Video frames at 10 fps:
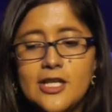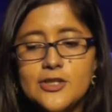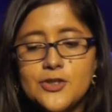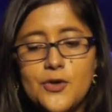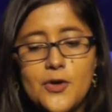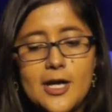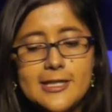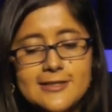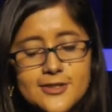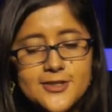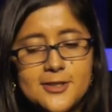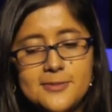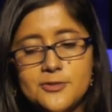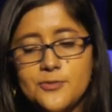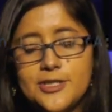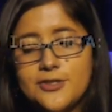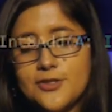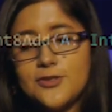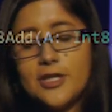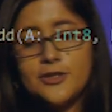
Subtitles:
So in the server, we just are